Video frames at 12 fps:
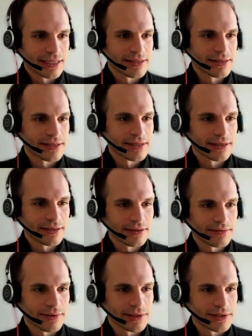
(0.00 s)
also a good
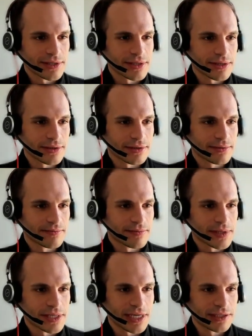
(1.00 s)
one to
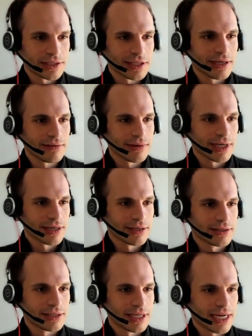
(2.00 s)
potentially work
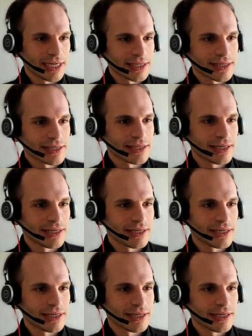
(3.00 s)
on next.